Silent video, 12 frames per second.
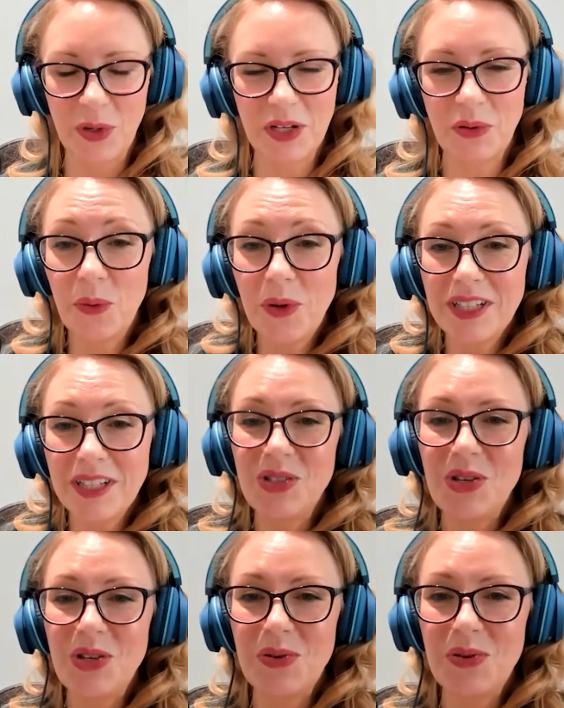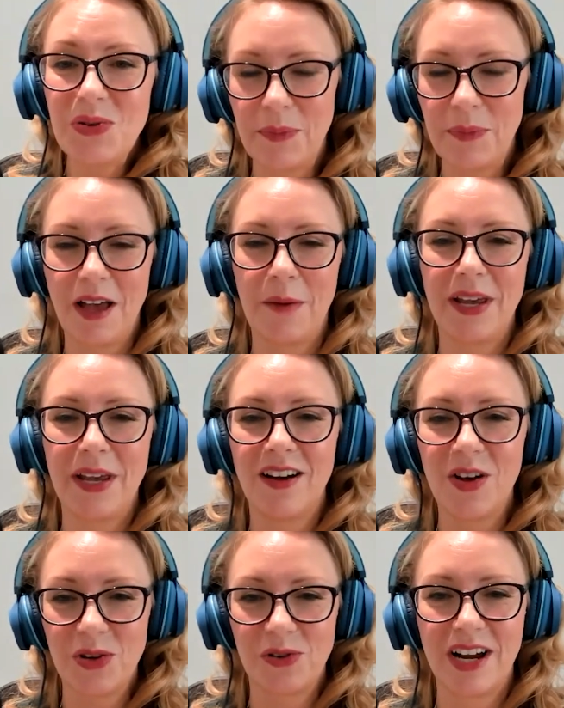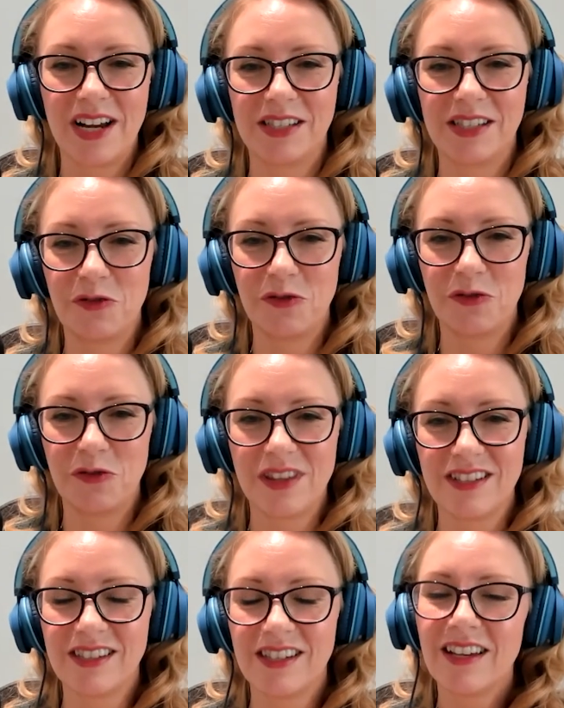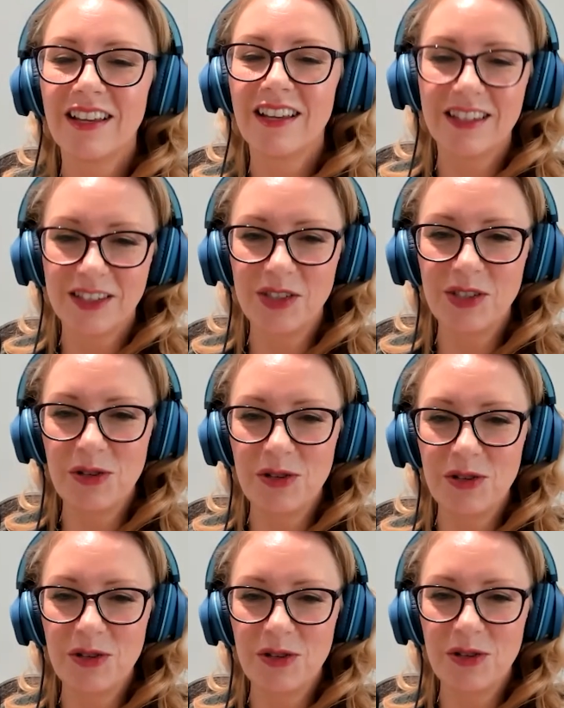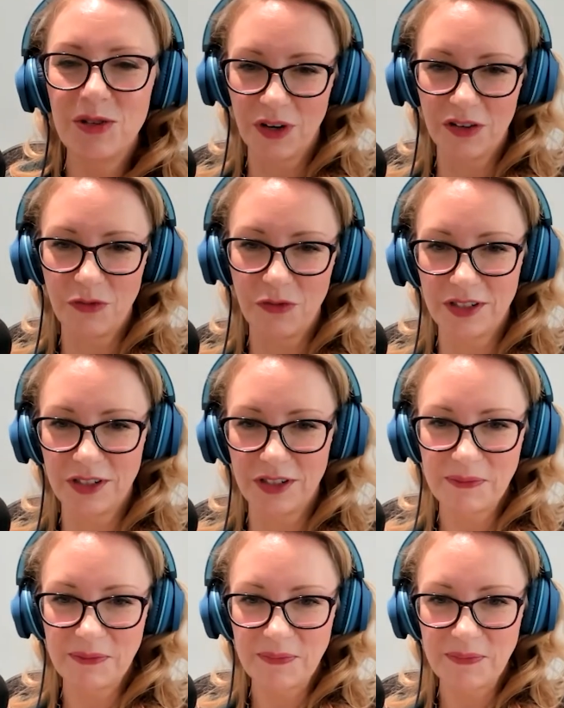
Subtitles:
What's new and up and coming on the horizon for this new talent workforce?